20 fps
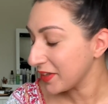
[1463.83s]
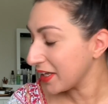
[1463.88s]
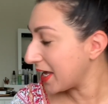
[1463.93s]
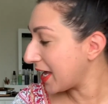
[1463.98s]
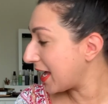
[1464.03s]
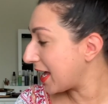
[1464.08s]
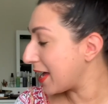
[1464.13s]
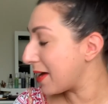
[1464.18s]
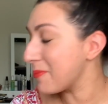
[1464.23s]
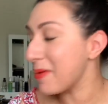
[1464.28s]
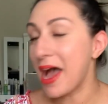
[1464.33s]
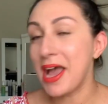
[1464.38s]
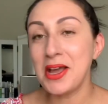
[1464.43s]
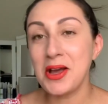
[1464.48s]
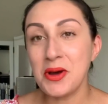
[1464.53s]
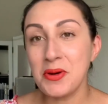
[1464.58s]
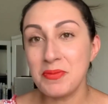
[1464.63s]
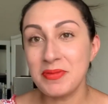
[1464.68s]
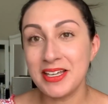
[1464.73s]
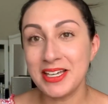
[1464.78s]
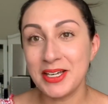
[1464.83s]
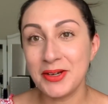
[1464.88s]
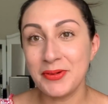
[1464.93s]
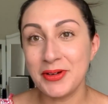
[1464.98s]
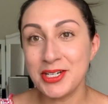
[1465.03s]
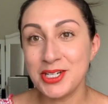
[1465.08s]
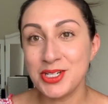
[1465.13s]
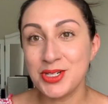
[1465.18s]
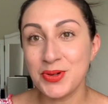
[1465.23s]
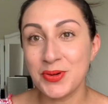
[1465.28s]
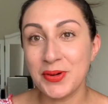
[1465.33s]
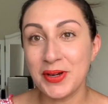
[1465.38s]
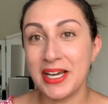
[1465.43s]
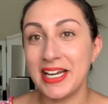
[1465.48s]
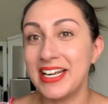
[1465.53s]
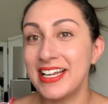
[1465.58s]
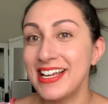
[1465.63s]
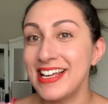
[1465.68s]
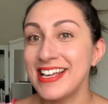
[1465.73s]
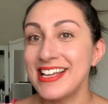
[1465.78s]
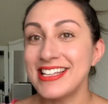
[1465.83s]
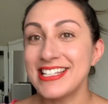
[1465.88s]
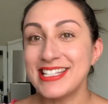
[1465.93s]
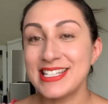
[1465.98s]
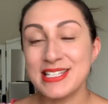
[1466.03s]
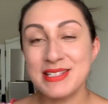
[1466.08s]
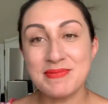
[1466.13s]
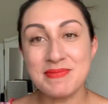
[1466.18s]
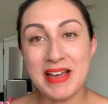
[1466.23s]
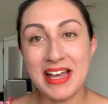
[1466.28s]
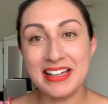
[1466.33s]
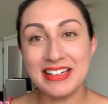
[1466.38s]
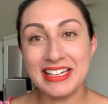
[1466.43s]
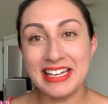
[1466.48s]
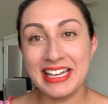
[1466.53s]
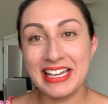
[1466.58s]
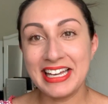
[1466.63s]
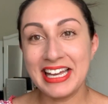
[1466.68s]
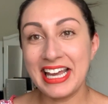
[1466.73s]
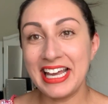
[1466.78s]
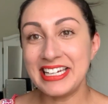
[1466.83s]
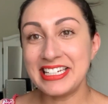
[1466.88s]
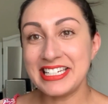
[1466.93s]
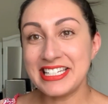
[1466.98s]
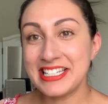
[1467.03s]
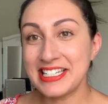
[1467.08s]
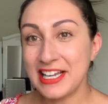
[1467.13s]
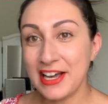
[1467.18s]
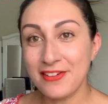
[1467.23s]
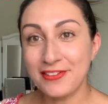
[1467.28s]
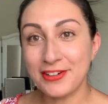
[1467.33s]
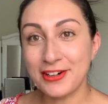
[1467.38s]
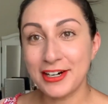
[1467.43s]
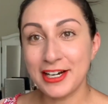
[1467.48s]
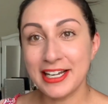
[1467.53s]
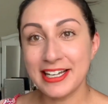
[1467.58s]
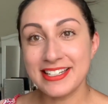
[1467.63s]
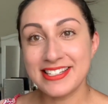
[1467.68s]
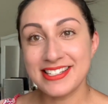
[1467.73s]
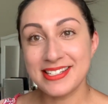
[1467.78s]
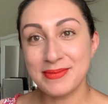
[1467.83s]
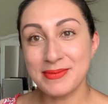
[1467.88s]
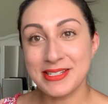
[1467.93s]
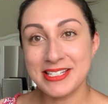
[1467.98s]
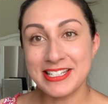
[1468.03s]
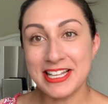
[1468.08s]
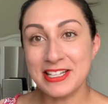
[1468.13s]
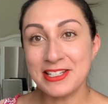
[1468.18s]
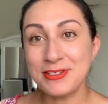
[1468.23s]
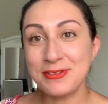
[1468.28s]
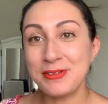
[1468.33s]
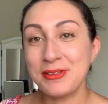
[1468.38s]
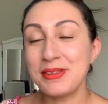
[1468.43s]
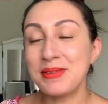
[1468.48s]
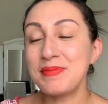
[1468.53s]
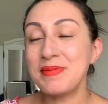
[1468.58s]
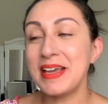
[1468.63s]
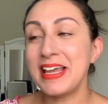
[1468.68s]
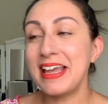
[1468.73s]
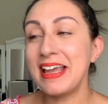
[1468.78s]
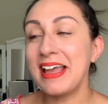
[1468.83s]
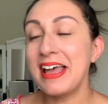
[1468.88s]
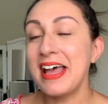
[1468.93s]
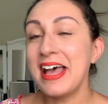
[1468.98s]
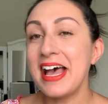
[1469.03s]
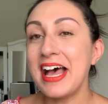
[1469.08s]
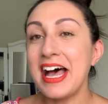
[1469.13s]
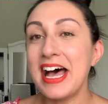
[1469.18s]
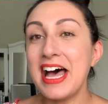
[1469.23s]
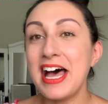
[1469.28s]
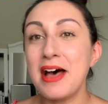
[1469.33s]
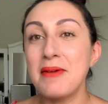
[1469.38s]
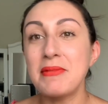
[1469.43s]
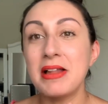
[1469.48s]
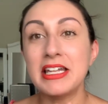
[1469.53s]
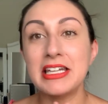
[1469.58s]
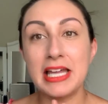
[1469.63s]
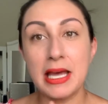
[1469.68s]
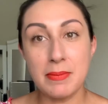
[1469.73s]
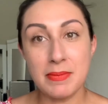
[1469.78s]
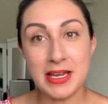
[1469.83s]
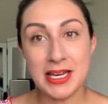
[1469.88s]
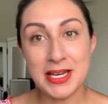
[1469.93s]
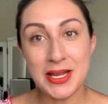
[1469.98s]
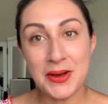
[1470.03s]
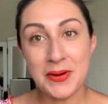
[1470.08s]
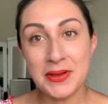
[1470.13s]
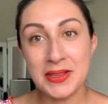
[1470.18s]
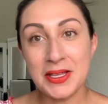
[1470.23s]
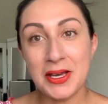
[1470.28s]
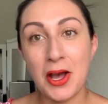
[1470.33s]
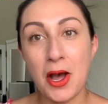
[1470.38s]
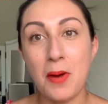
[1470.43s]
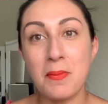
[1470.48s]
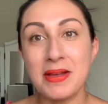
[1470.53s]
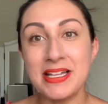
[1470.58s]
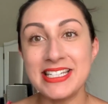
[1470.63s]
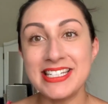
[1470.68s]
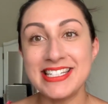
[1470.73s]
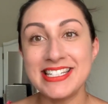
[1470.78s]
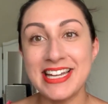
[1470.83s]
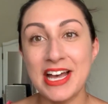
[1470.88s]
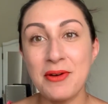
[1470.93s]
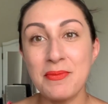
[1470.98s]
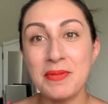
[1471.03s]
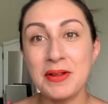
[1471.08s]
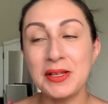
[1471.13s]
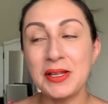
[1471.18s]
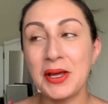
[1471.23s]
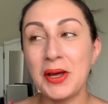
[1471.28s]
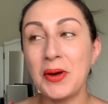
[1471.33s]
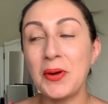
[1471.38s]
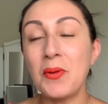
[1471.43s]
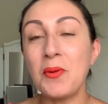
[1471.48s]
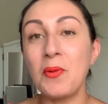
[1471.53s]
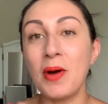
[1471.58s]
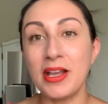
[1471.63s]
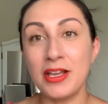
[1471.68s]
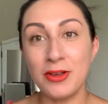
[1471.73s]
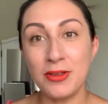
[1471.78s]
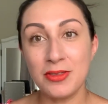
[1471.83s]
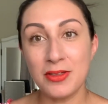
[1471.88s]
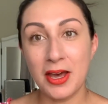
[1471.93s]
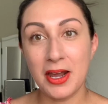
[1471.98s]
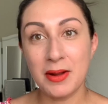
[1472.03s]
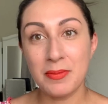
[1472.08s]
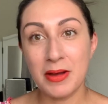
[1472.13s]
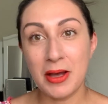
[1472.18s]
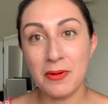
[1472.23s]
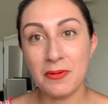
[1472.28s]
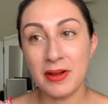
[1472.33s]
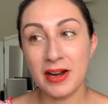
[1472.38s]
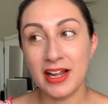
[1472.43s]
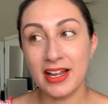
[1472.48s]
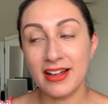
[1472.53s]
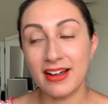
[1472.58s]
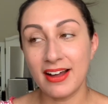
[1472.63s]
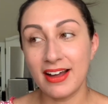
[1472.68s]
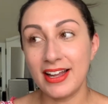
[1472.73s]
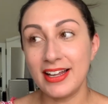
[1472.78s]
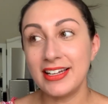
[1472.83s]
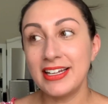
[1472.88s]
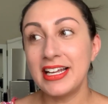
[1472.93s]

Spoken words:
I hope that you enjoyed smelling and discovering some scents with me. Let me know in the comments down below what you thought about what I got.